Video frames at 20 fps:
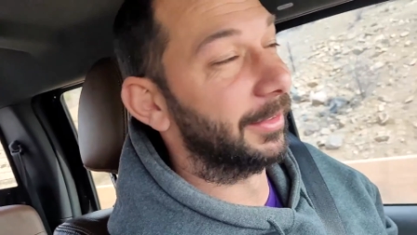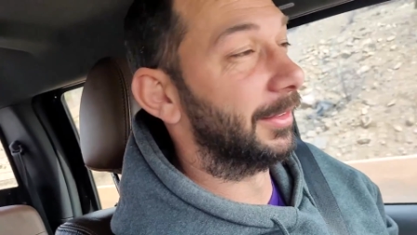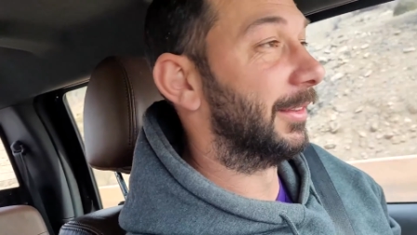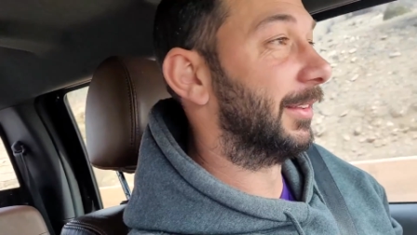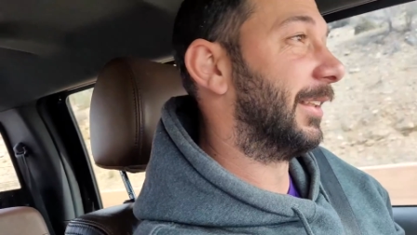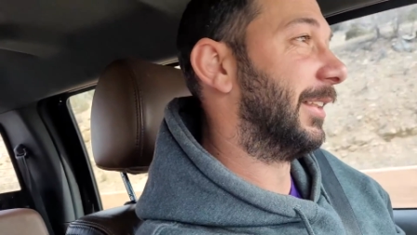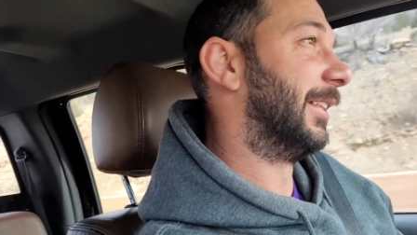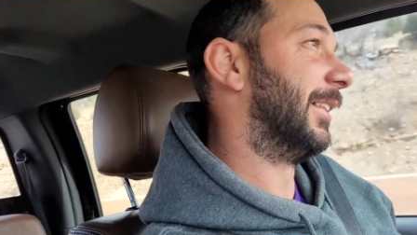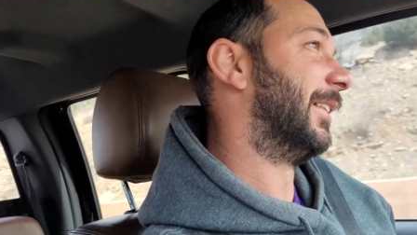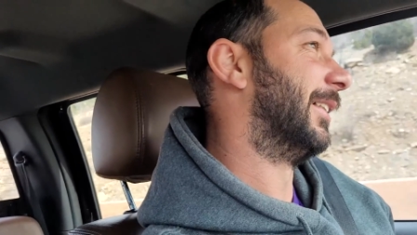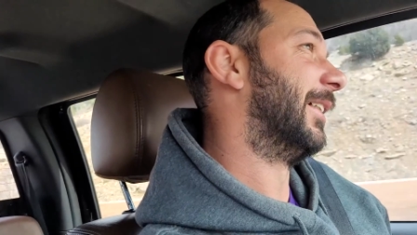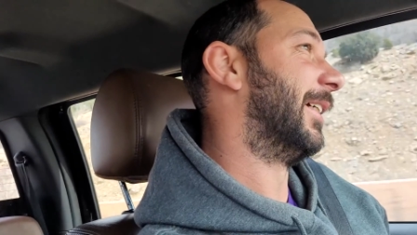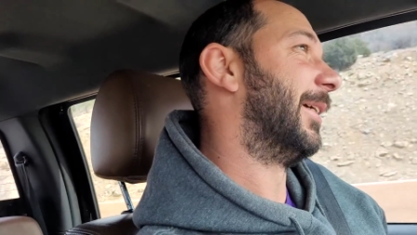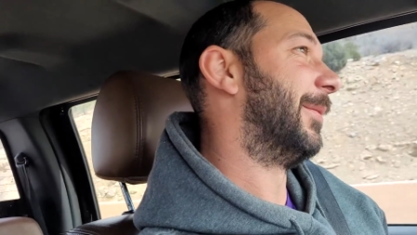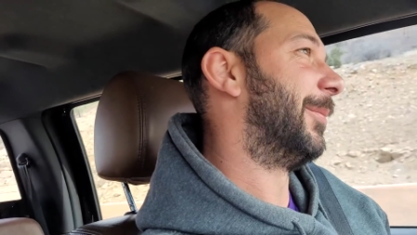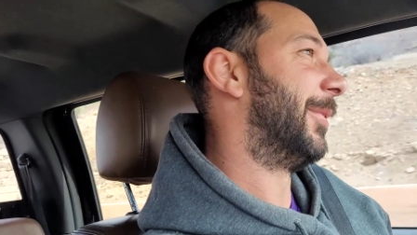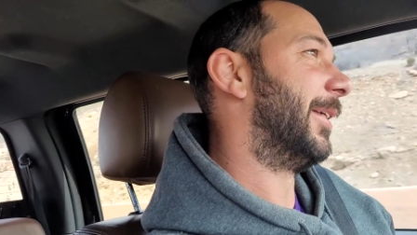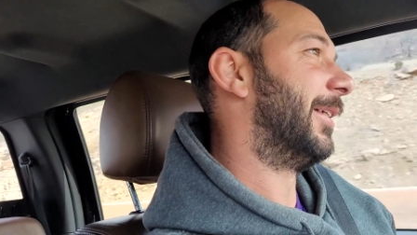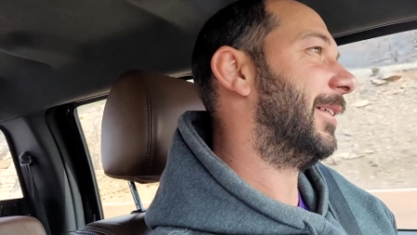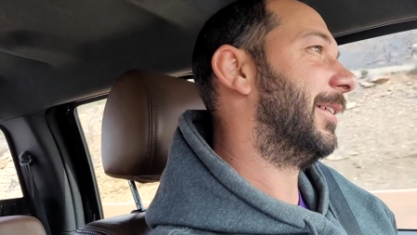See,
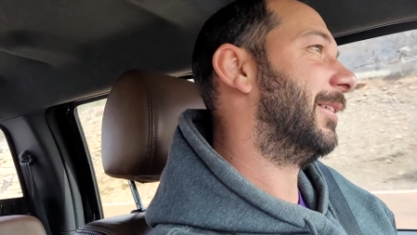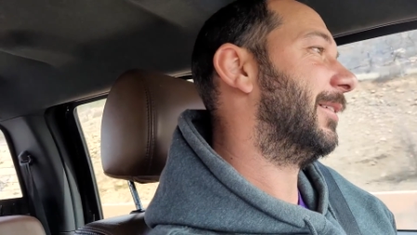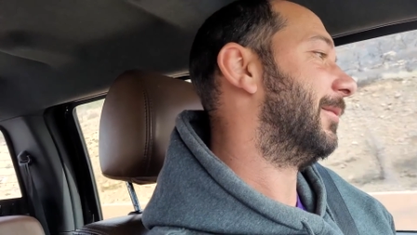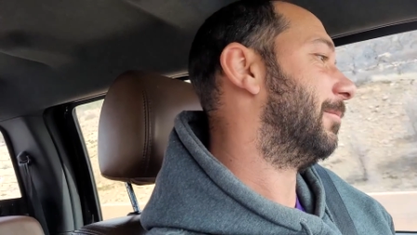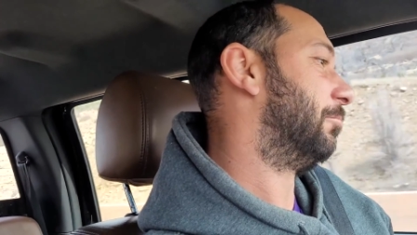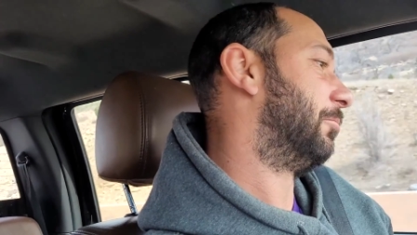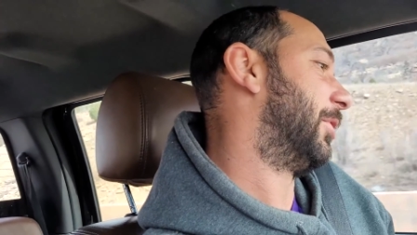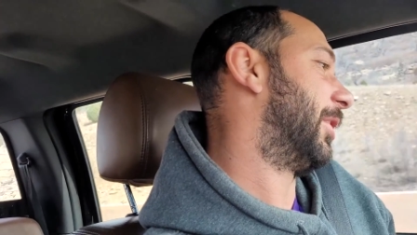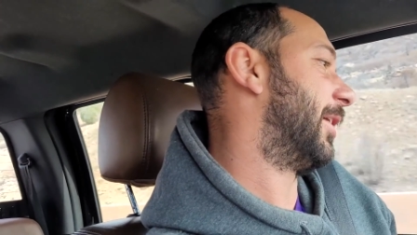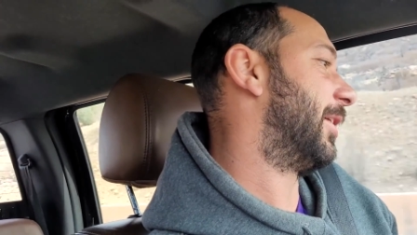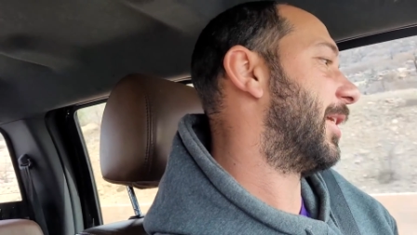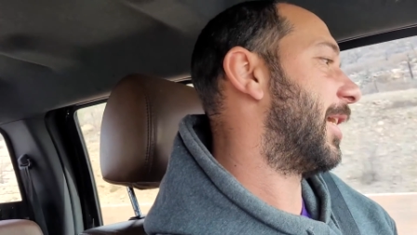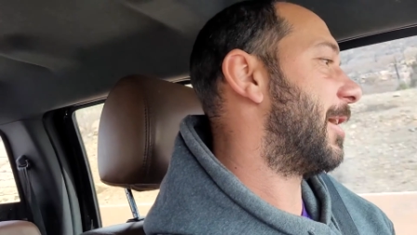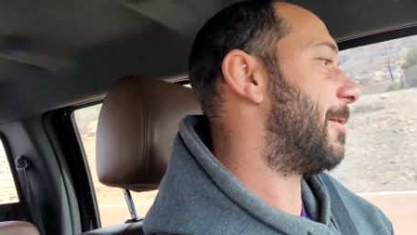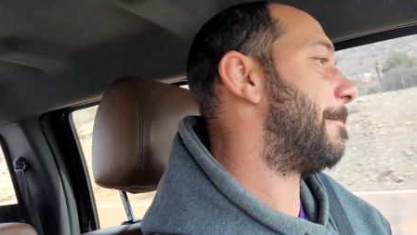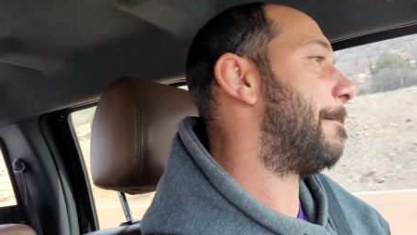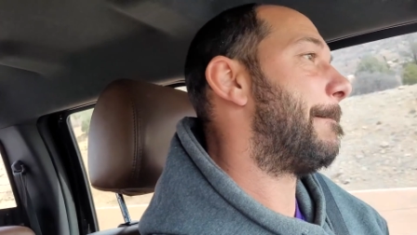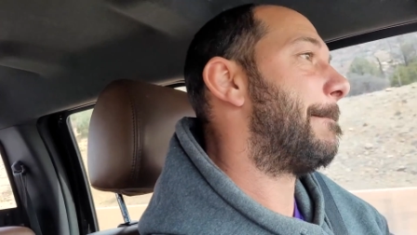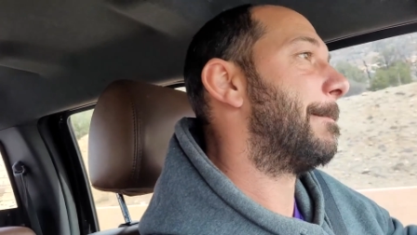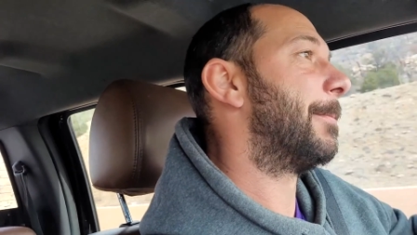but besides that,
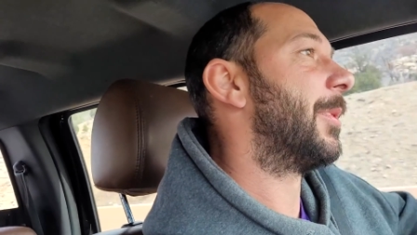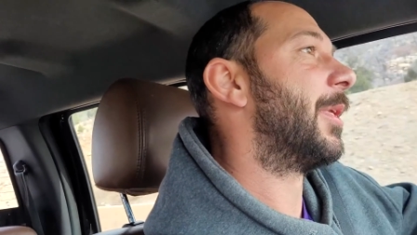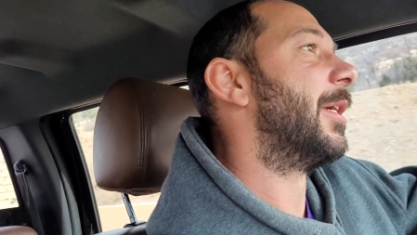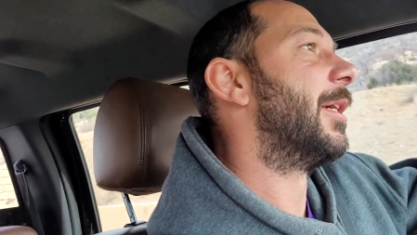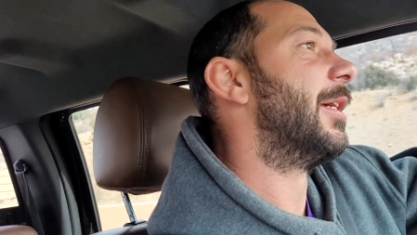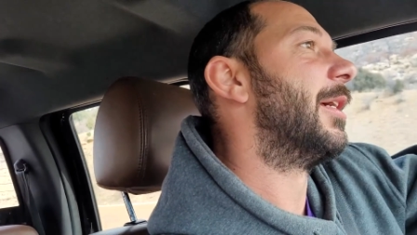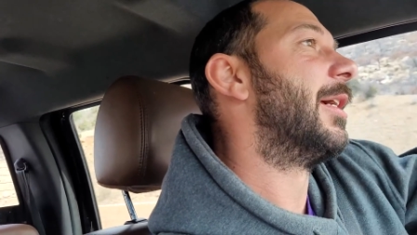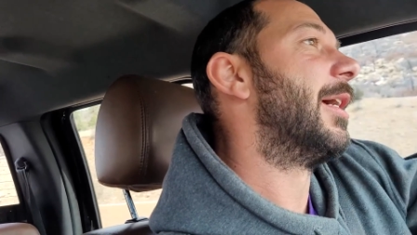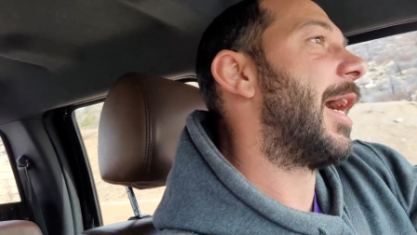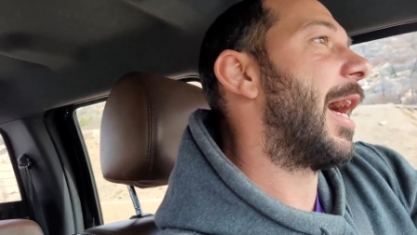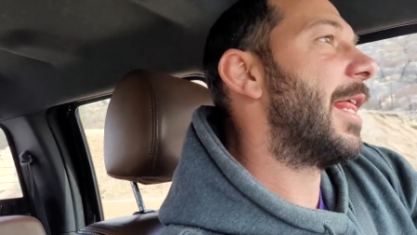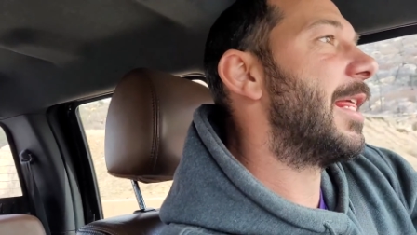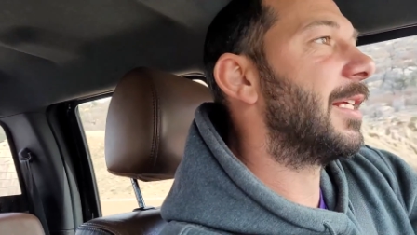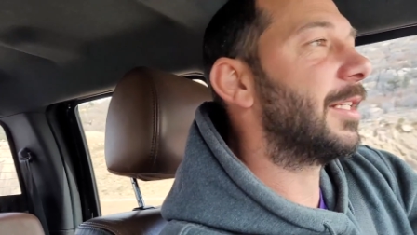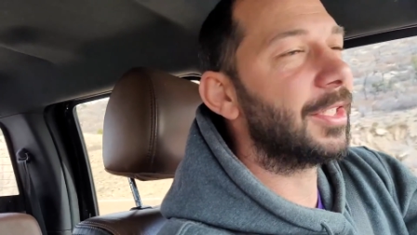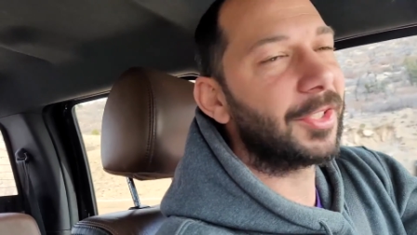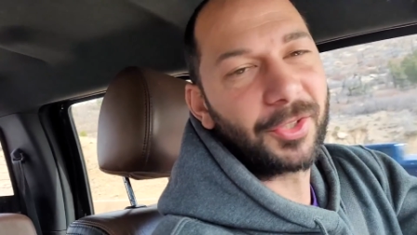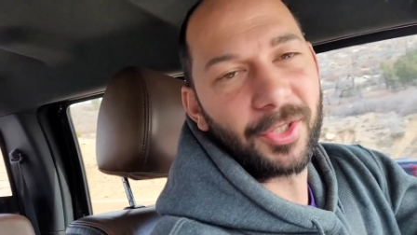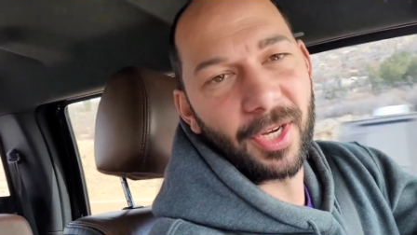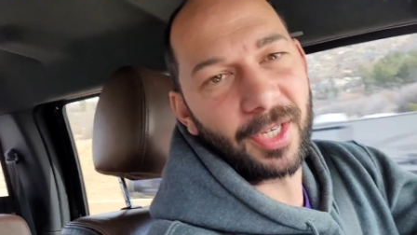I
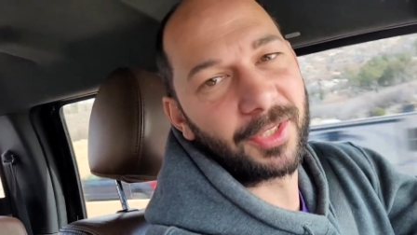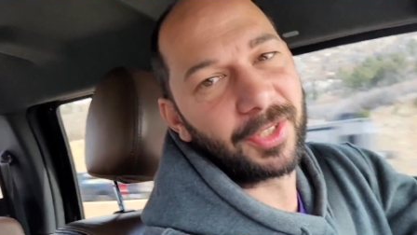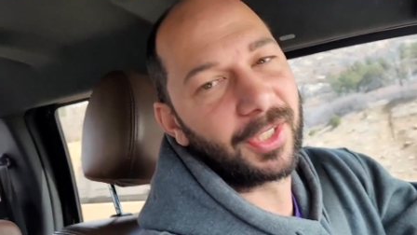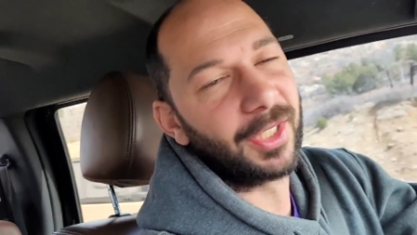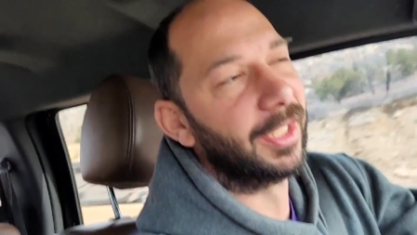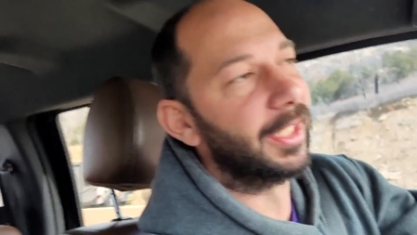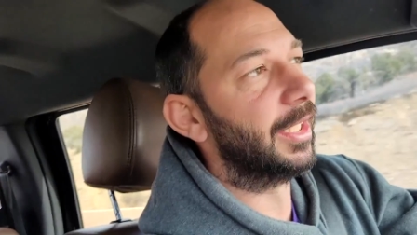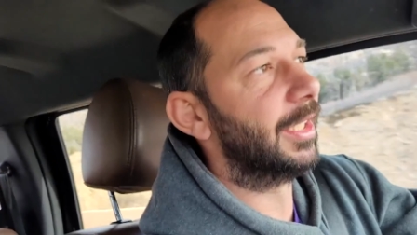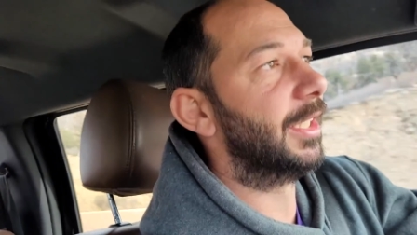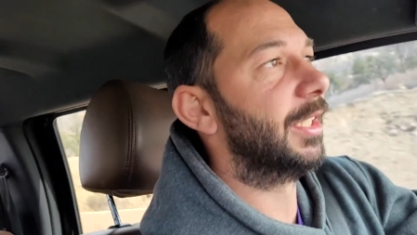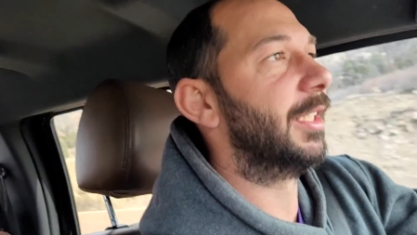think the truck's good.